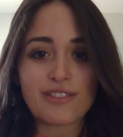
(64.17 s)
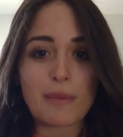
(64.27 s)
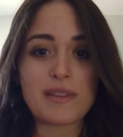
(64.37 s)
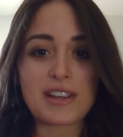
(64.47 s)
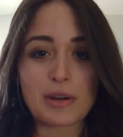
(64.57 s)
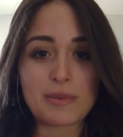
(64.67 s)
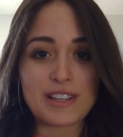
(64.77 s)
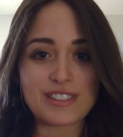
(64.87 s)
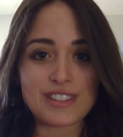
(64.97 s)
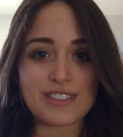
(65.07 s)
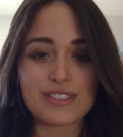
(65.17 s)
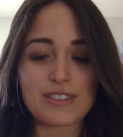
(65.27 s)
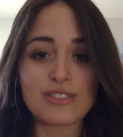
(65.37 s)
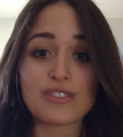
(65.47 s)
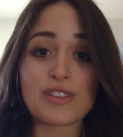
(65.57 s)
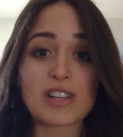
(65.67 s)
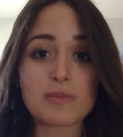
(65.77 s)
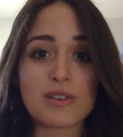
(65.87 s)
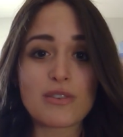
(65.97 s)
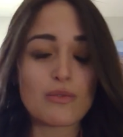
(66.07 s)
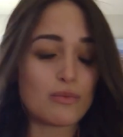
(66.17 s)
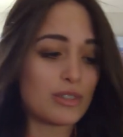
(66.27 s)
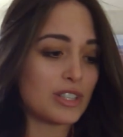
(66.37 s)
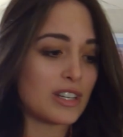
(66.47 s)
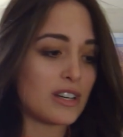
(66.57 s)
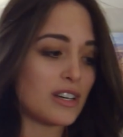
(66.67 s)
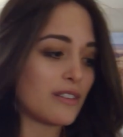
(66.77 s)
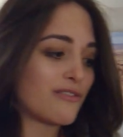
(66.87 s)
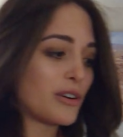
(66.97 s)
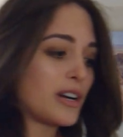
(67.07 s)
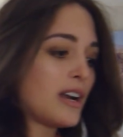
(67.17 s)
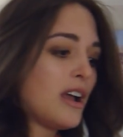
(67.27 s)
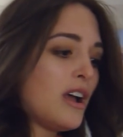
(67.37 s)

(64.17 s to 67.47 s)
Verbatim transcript: from the earpieces, so that's been really good for